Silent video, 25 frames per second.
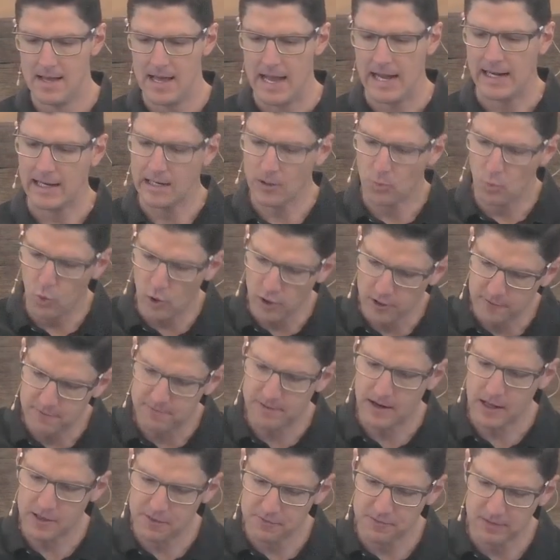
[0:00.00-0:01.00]
And then work
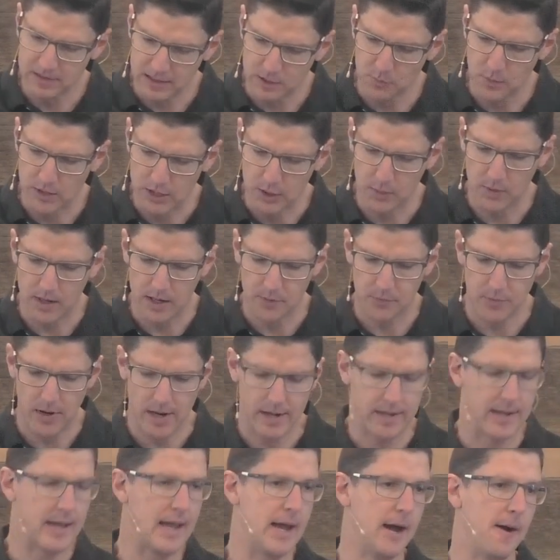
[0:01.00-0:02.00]
faithfully where you are
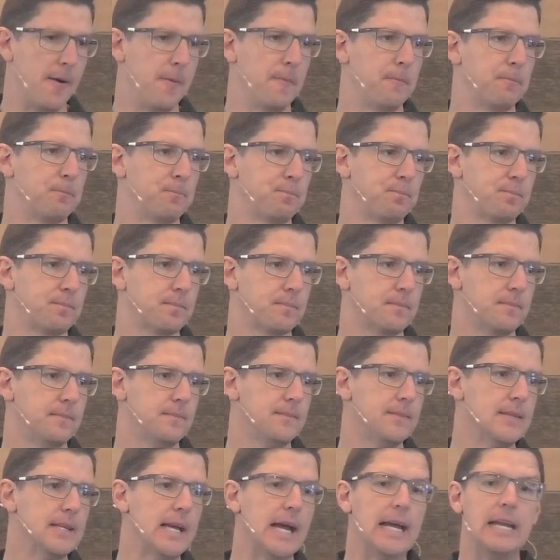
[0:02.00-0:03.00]
right now.
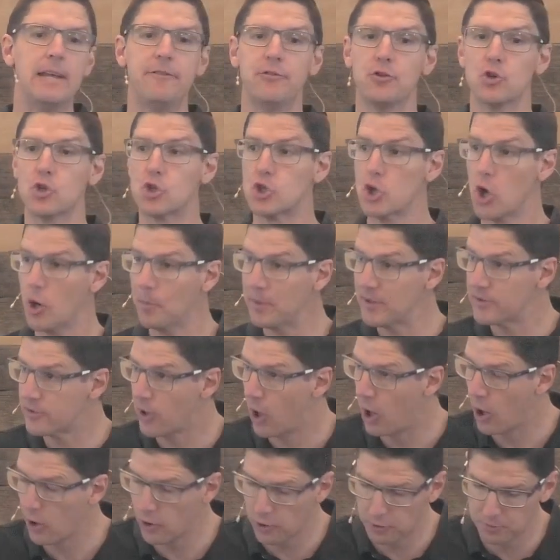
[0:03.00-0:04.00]
And if your job is
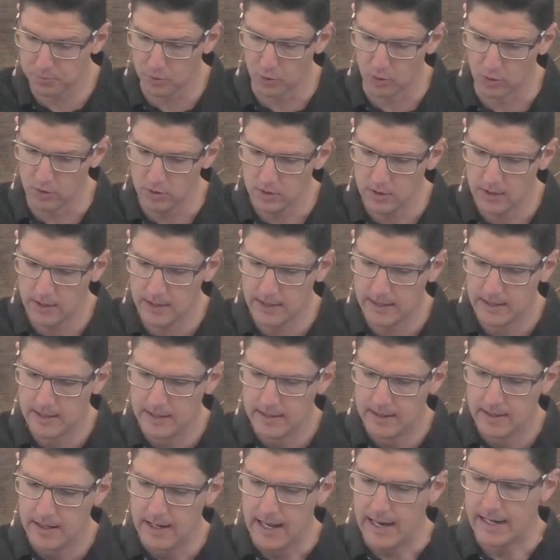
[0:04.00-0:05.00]
horrible
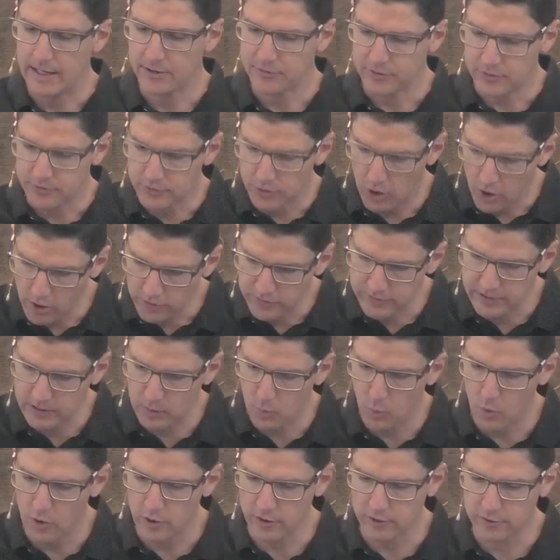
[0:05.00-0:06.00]
and it's a
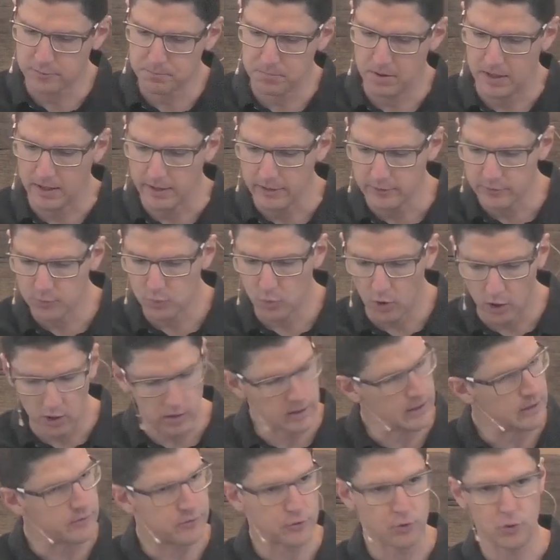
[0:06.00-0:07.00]
toxic workplace,
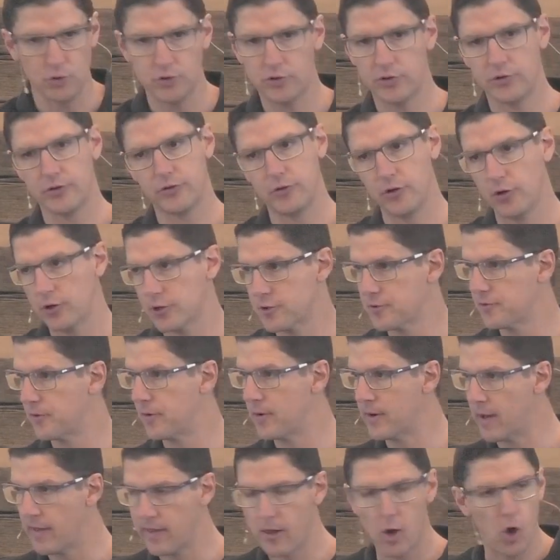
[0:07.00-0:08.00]
well, it's good to search for
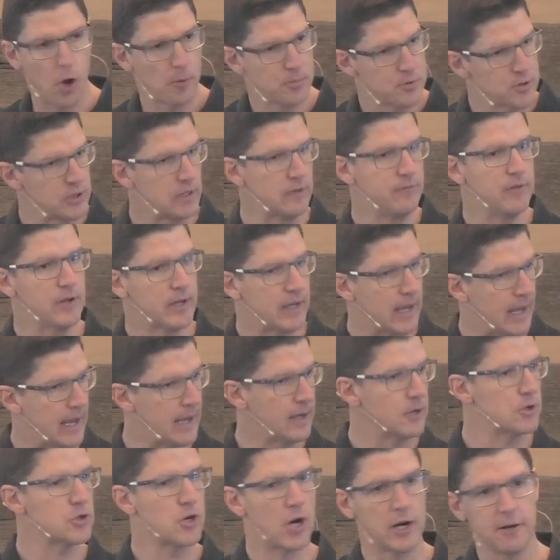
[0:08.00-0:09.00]
another option if you
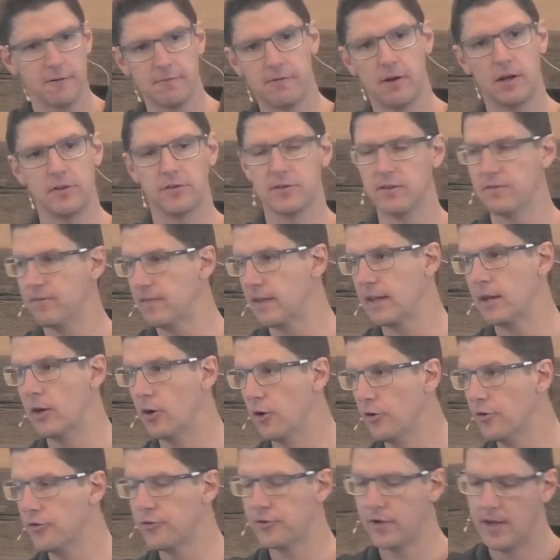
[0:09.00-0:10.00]
can. Try to find something
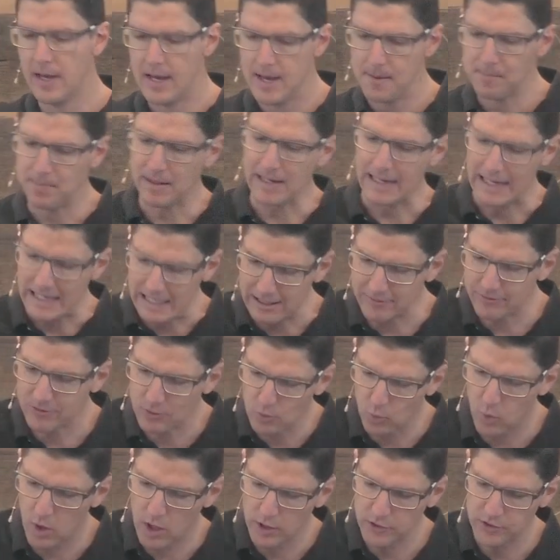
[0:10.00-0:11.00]
else but
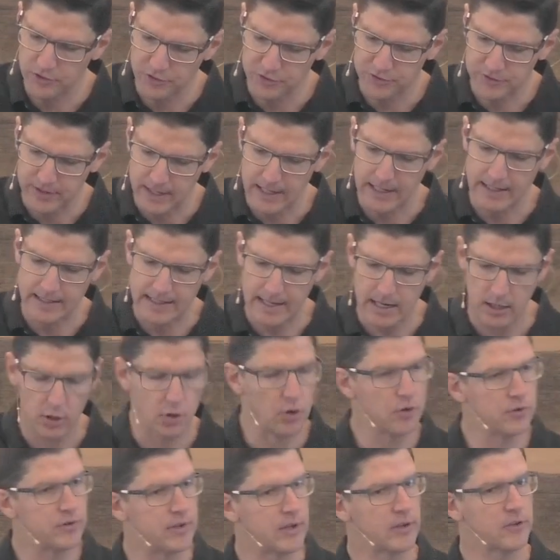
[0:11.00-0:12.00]
even while you stay in that
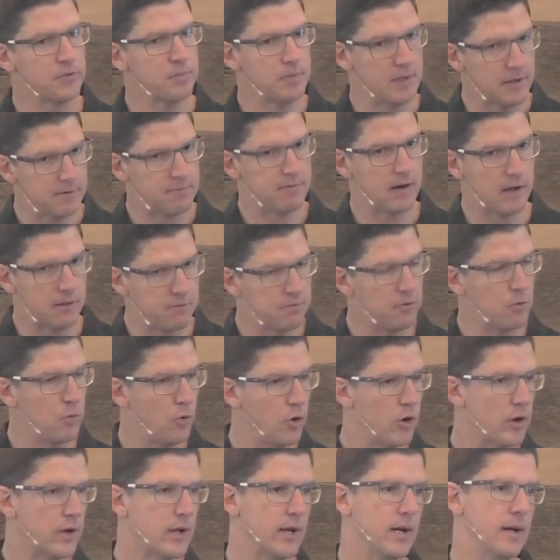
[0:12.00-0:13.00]
context, be a faithful
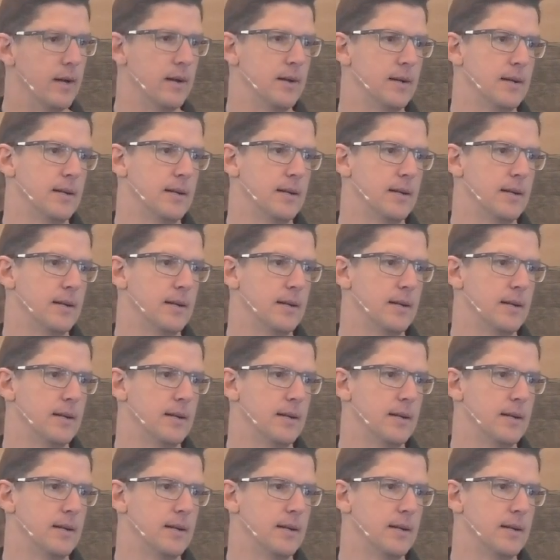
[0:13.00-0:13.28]
worker.